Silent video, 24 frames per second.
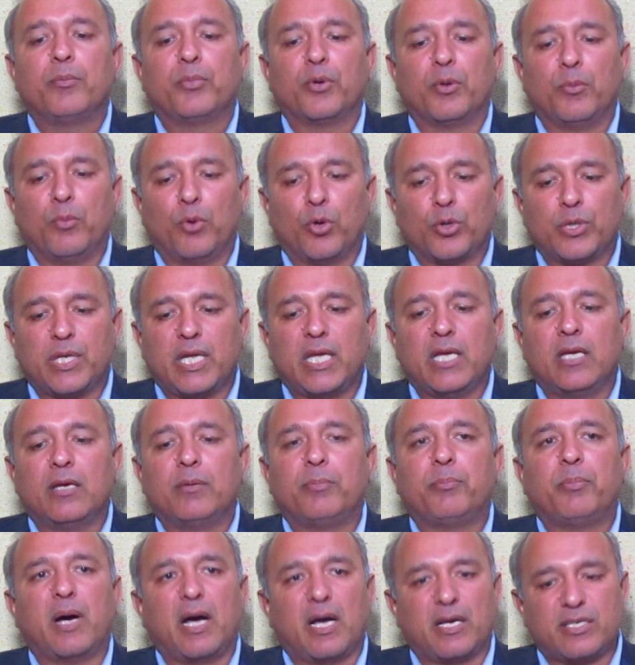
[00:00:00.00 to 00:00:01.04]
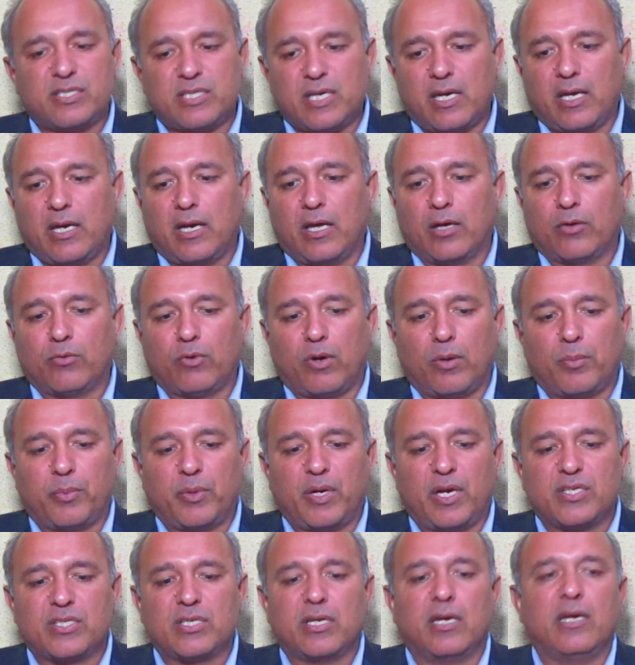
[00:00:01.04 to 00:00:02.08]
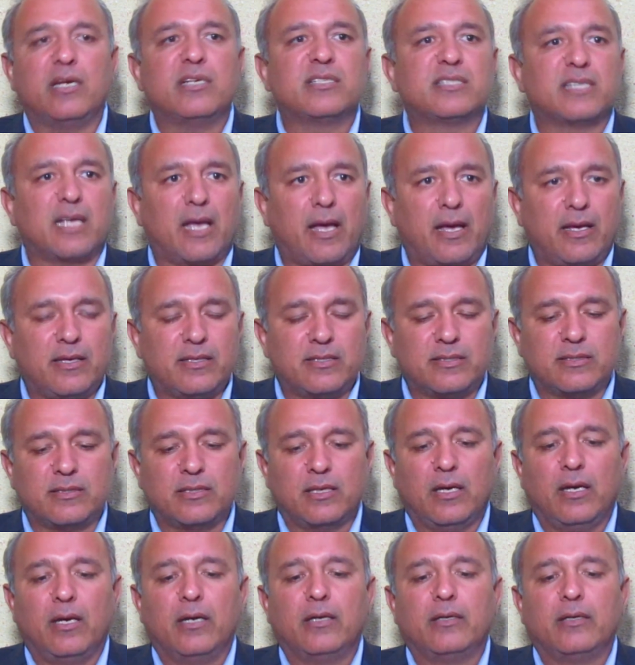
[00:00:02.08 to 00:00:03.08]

promoting Pak-China cooperation in science,